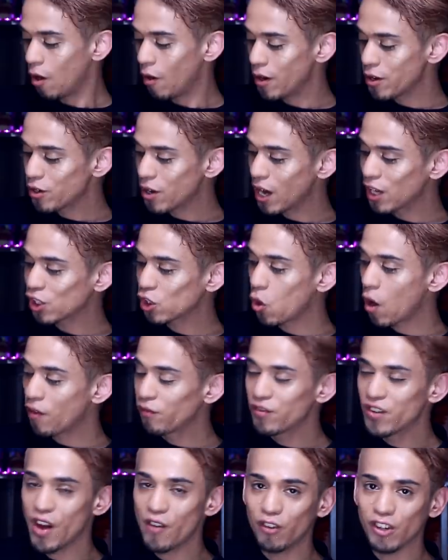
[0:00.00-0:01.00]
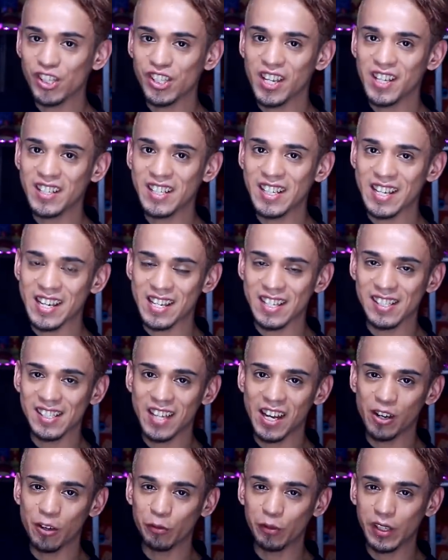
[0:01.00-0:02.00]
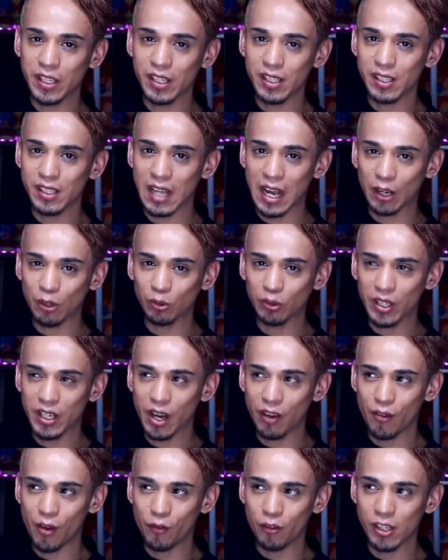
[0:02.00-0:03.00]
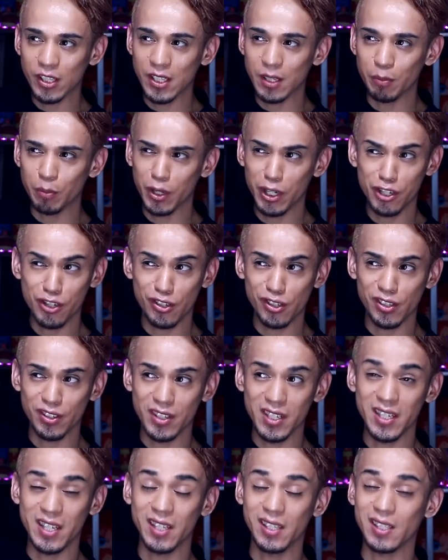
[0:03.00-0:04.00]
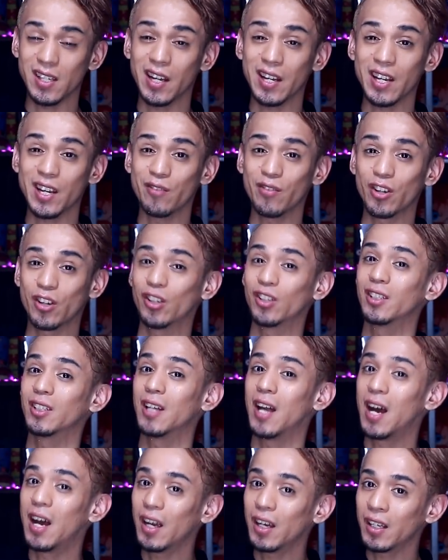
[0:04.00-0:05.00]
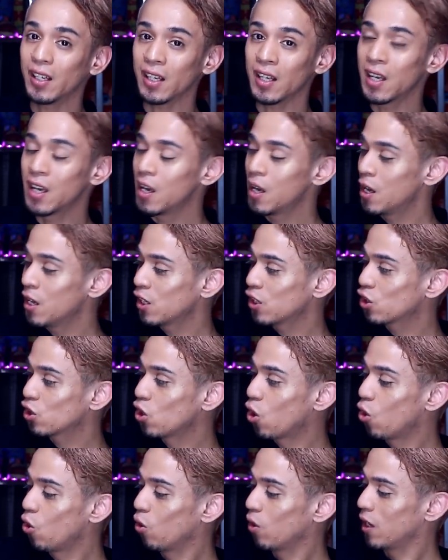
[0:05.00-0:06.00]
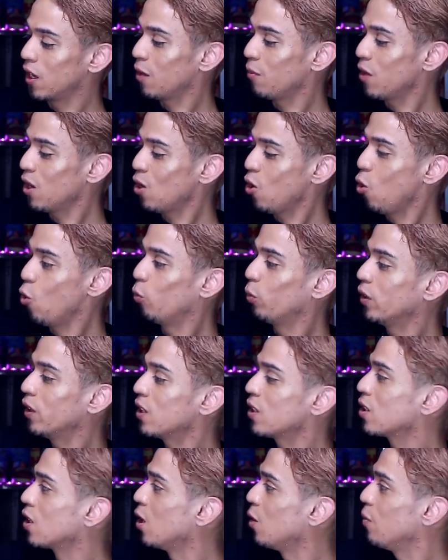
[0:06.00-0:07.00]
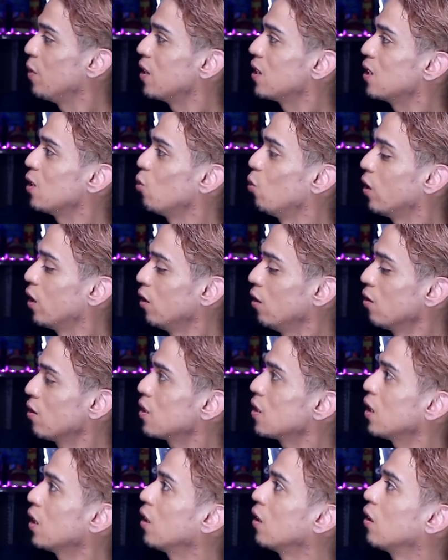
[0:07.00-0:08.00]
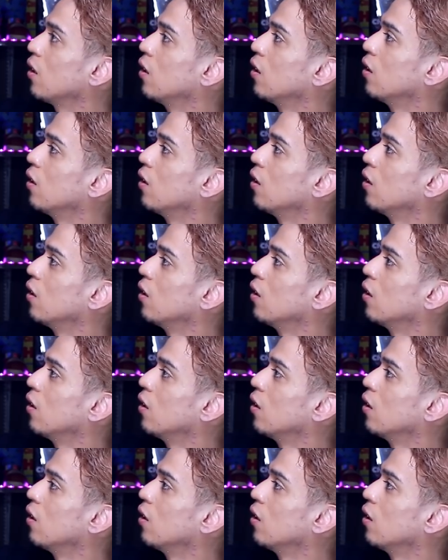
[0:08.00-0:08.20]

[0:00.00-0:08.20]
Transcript: Alright you guys, so I've never seen the inside of this. I don't think I've ever seen pictures of the inside even online. So let me open this up and see what it looks like.